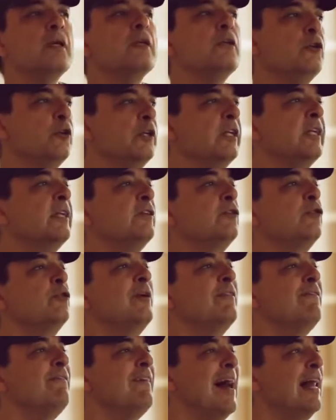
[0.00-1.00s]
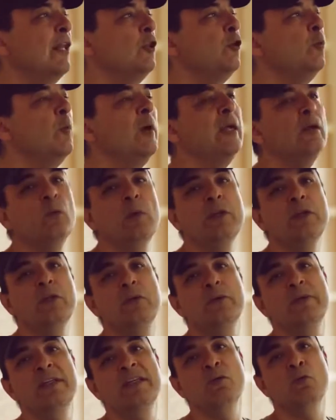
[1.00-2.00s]
You need it to evaluate what
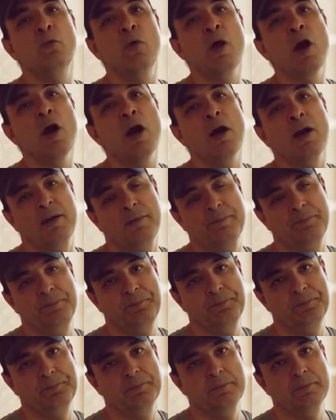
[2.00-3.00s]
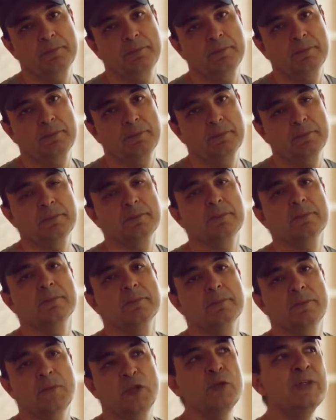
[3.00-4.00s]
you did wrong.
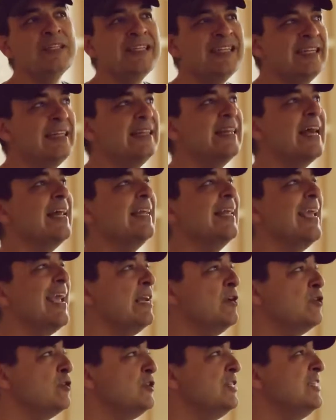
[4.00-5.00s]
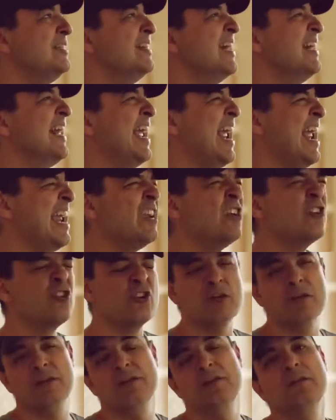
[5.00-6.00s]
You need that energy, that
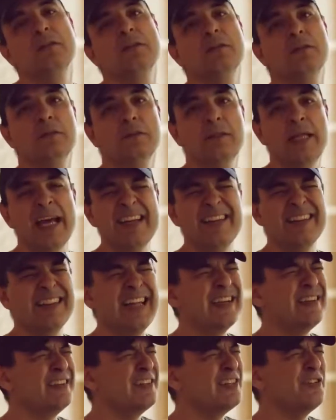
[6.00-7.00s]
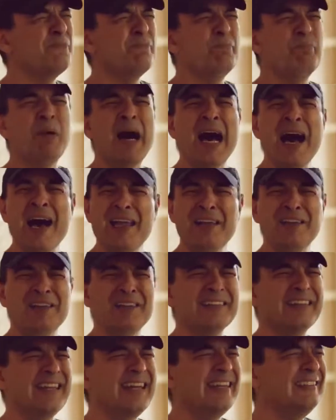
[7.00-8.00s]
anger, that just
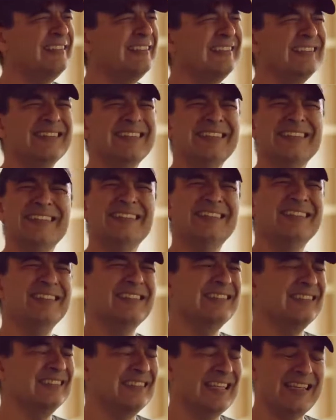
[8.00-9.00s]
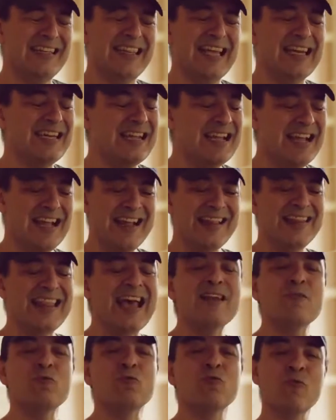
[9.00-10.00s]
bile,
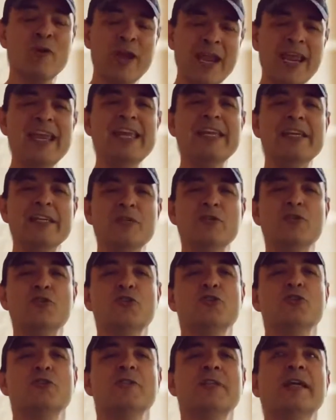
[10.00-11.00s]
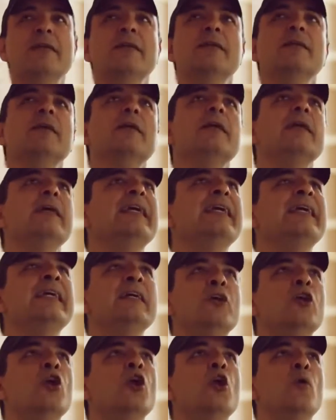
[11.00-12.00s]
that rage, that
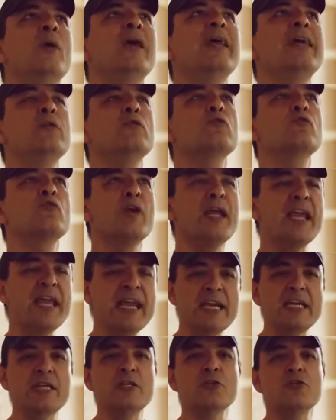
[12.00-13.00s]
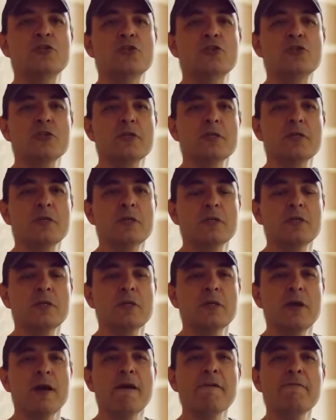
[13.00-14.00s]
inchoate rage
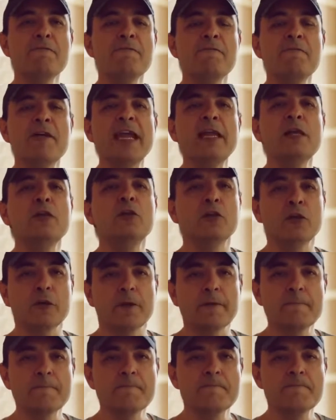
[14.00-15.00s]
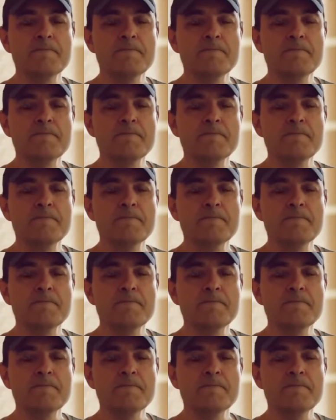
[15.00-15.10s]
of failure,